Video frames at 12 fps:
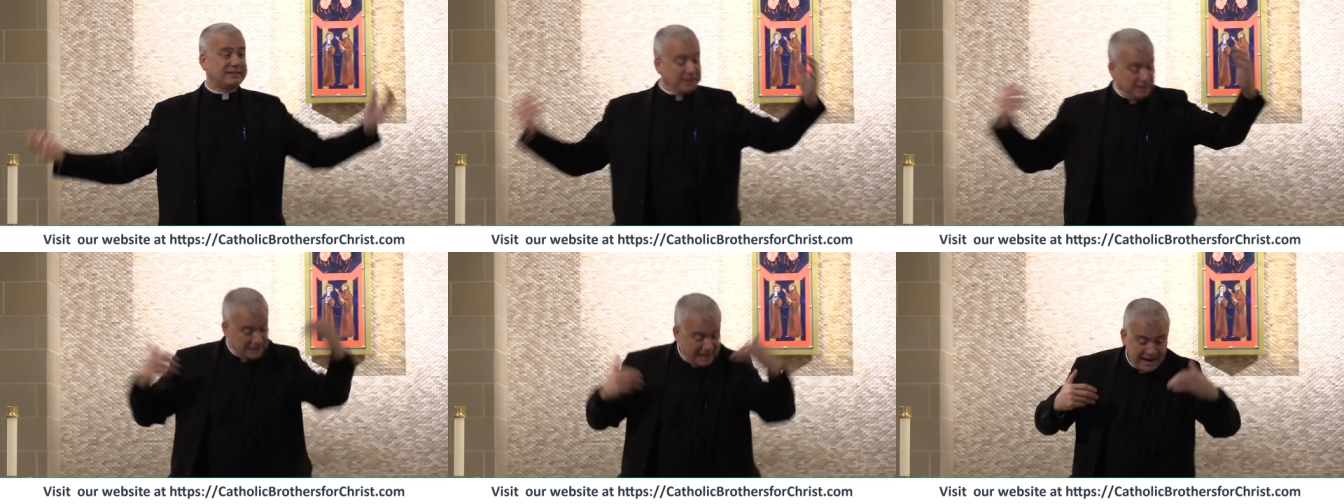It's
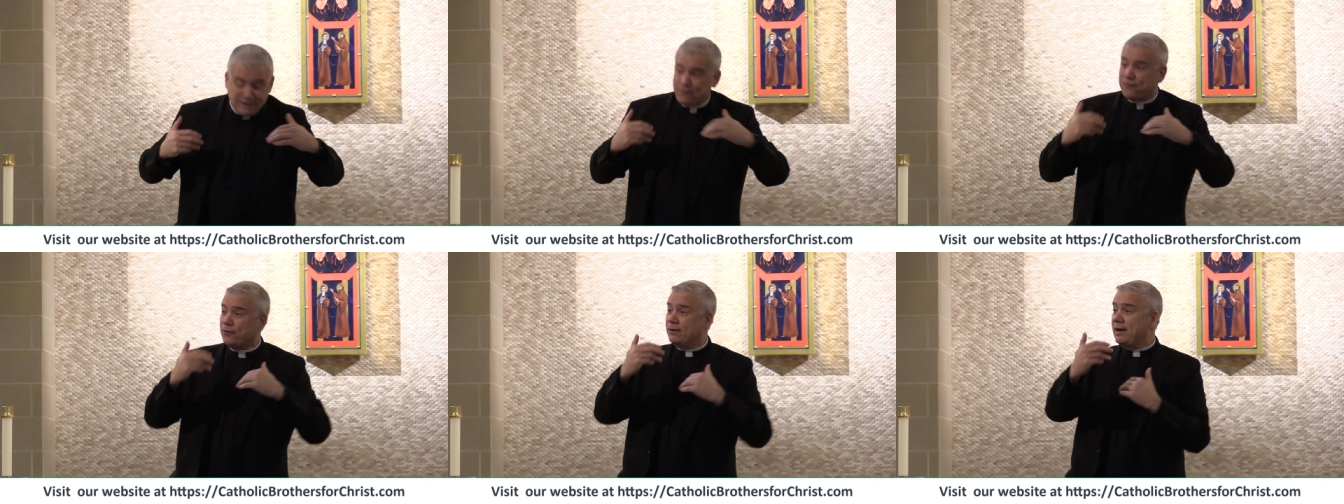a life
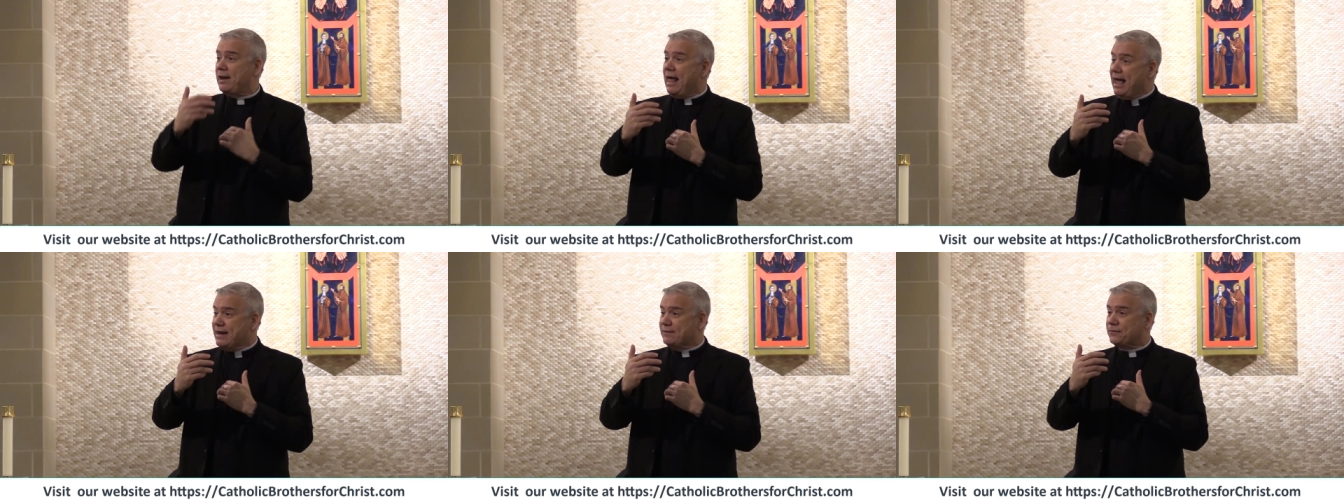for a
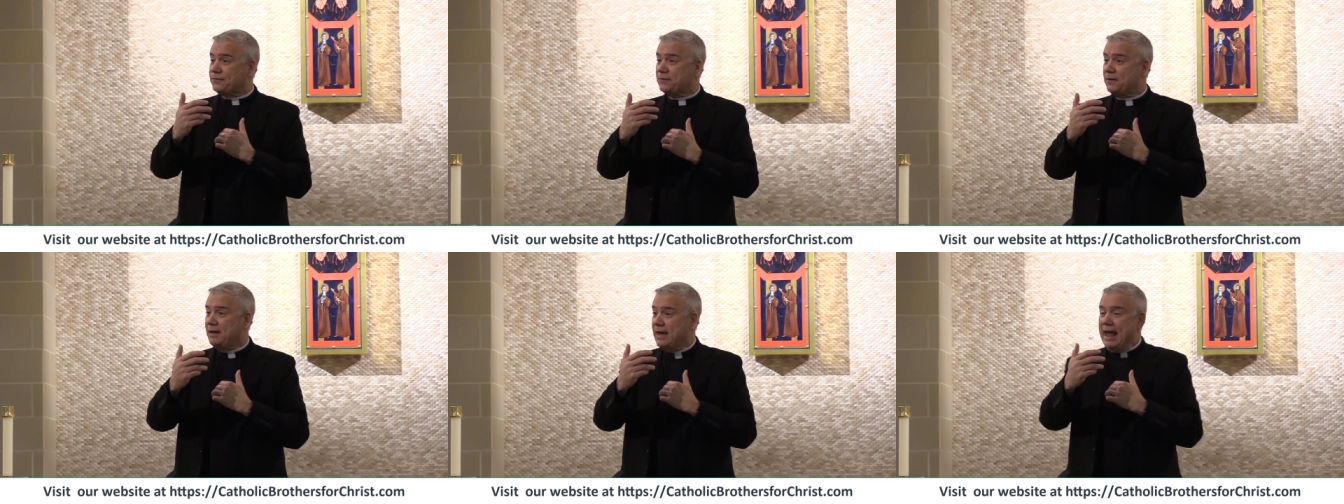life.
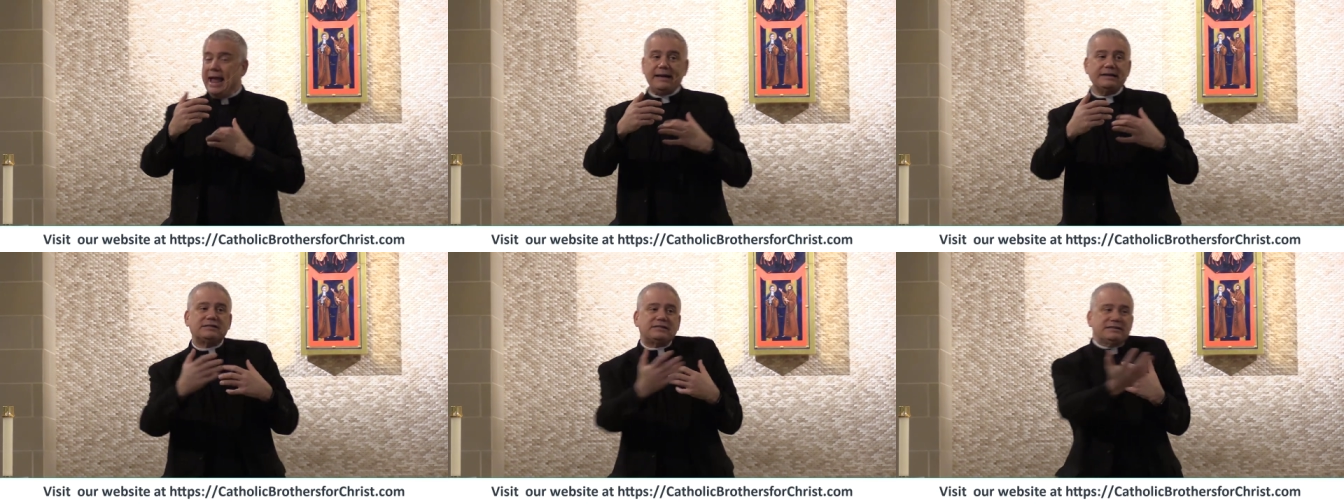
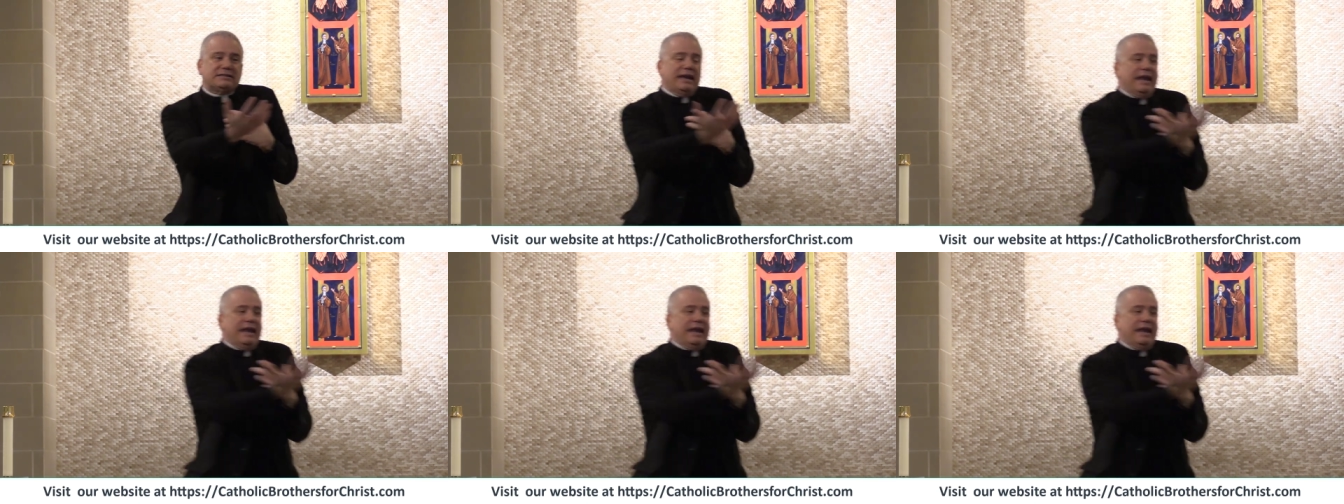And it's this